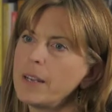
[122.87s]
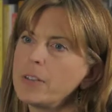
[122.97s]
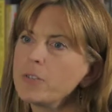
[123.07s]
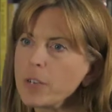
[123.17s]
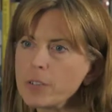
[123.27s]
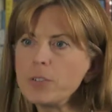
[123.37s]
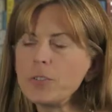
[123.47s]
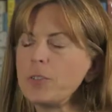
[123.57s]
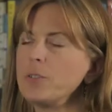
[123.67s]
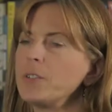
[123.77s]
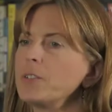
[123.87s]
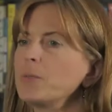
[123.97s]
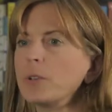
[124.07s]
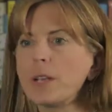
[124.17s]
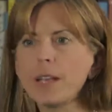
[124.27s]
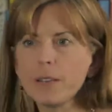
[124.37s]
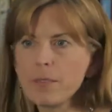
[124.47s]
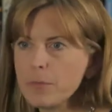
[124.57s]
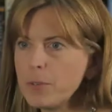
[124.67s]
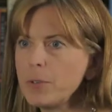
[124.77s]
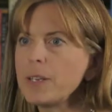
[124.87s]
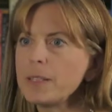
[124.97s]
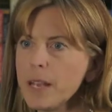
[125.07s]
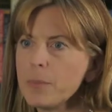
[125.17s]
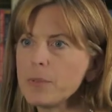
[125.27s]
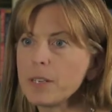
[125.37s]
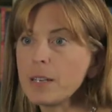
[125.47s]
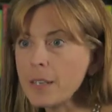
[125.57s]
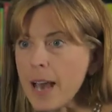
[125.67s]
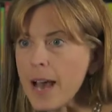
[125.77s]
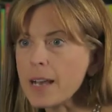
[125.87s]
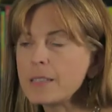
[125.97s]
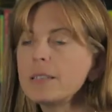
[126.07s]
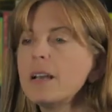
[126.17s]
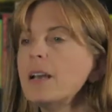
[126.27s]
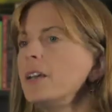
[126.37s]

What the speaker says: instructors use these Working It Through examples in class,